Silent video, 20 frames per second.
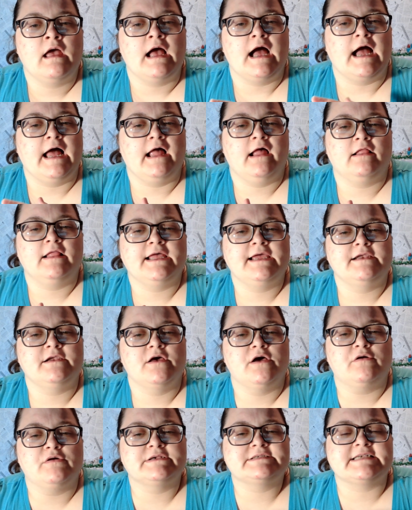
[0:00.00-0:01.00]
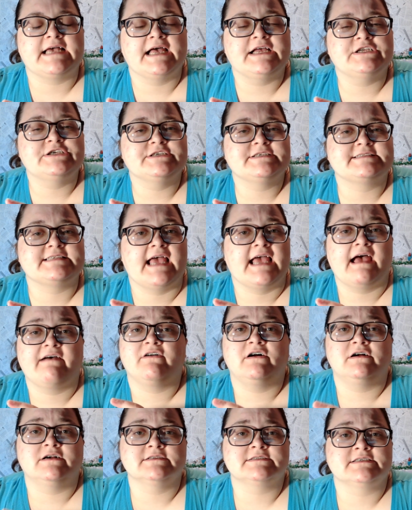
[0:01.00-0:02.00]
All I know is I just have
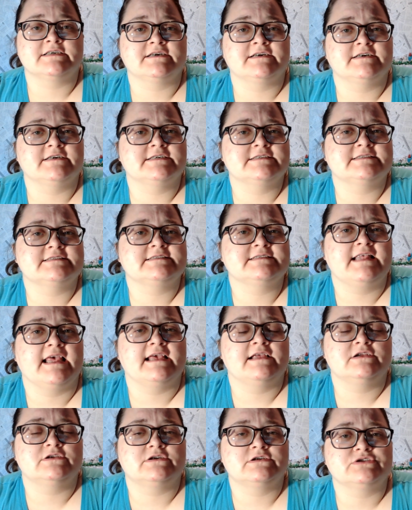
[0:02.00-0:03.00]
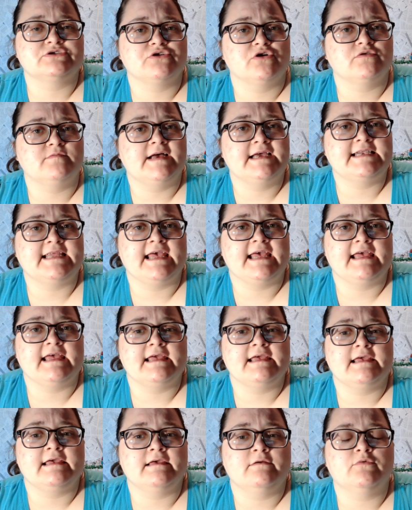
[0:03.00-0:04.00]
alters. They control my
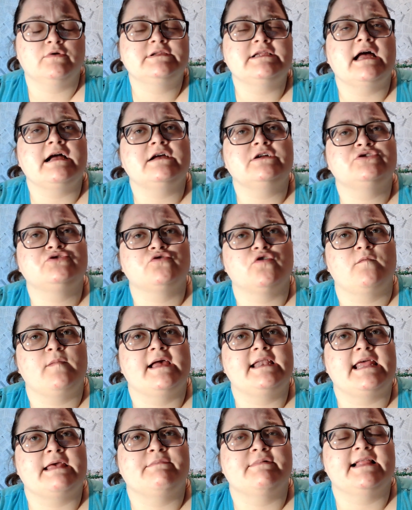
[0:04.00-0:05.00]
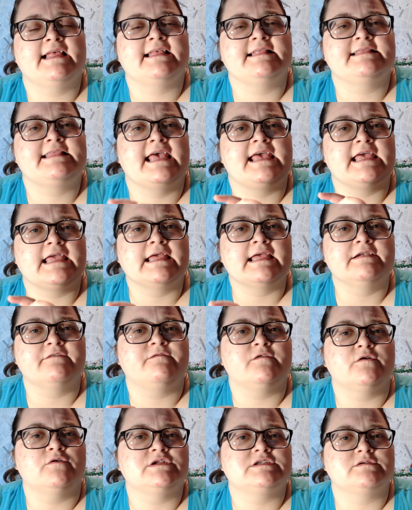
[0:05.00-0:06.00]
day. Well, not control my day, but like they
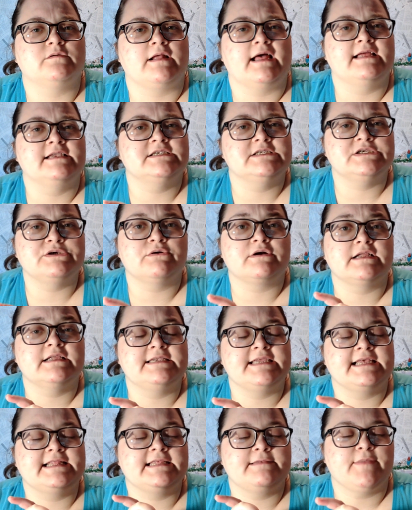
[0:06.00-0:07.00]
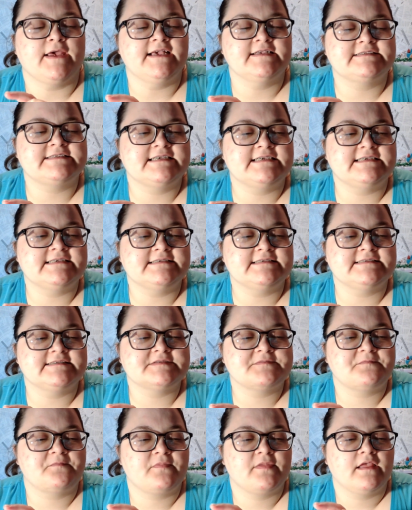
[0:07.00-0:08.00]
influence what I do on a daily
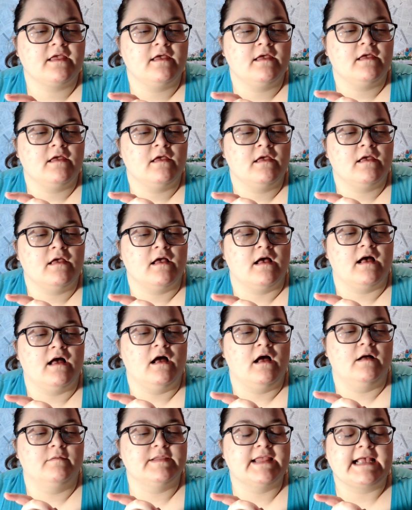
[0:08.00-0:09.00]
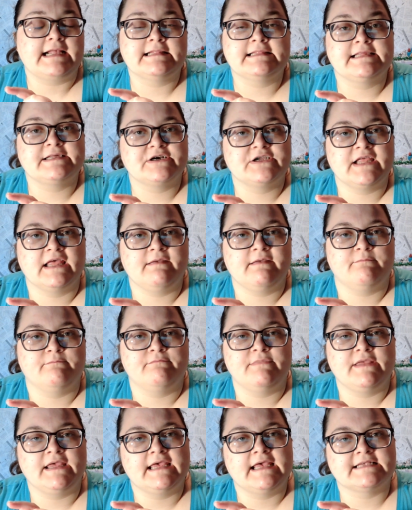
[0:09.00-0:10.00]
basis. Like literally
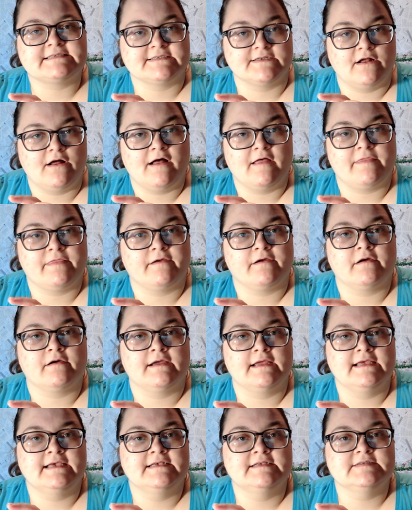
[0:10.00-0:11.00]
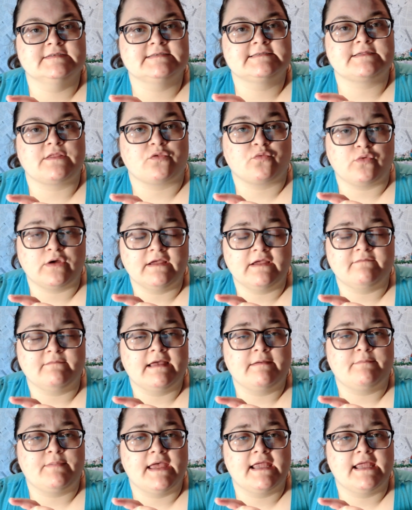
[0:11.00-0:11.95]
me as an author is three of my